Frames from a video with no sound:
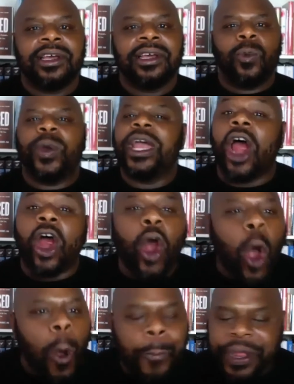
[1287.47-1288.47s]
we are
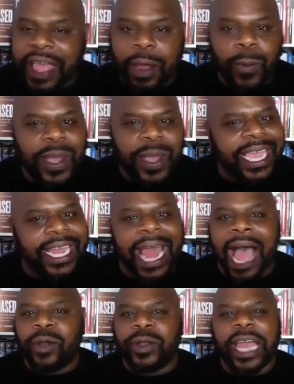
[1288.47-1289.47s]
hoping that we get
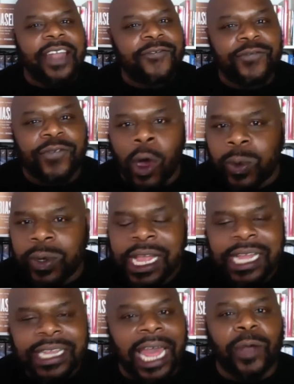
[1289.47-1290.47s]
out and vote
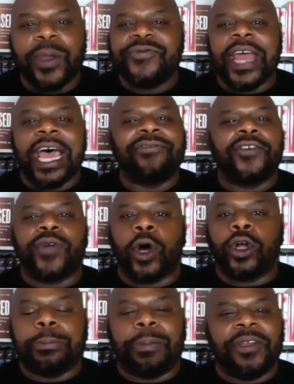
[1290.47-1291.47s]
like we've never
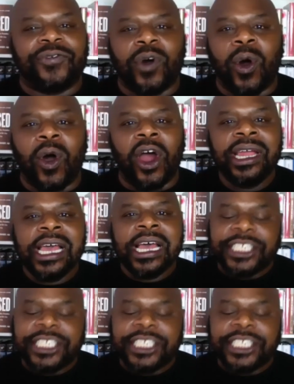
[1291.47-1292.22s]
voted before